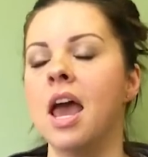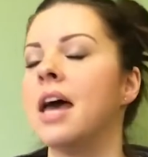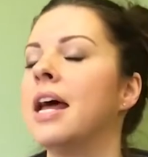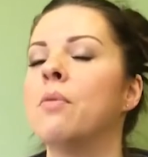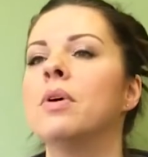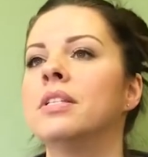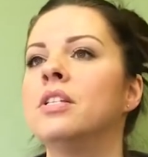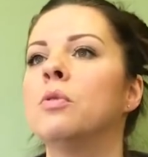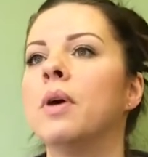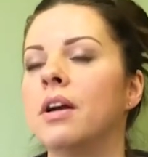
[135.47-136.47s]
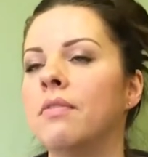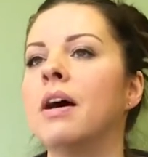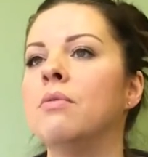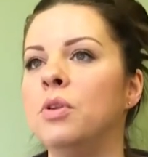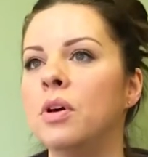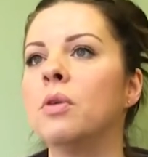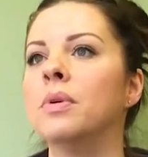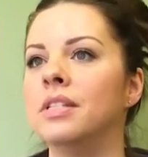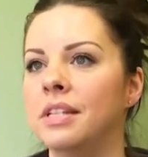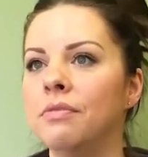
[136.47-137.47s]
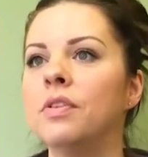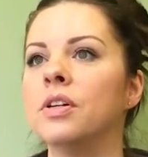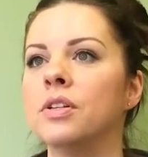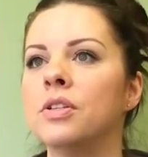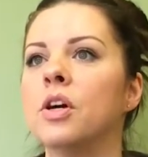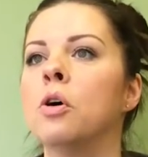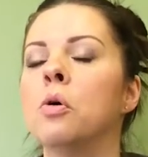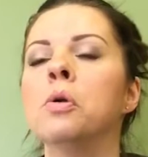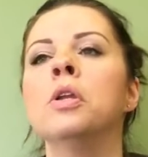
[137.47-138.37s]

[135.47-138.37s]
and I wasn't aware of how NUCA was different. So